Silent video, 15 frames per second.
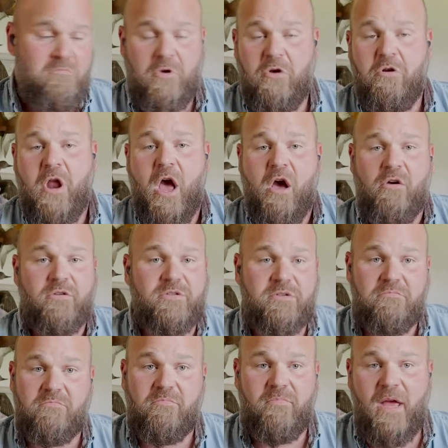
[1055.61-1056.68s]
Who knows?
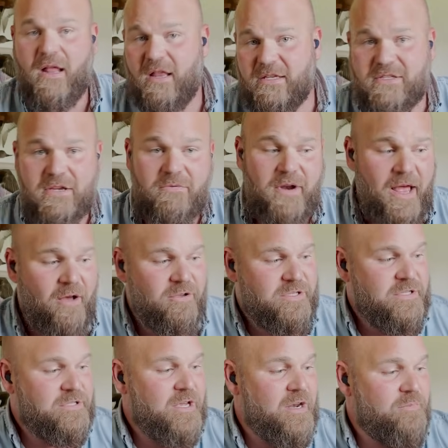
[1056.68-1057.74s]
Man, let's see what else
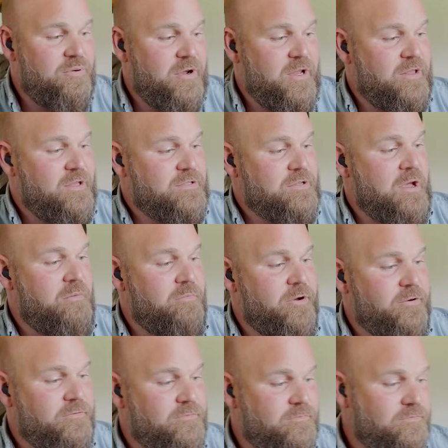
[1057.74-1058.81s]
he's going to put in this gumbo.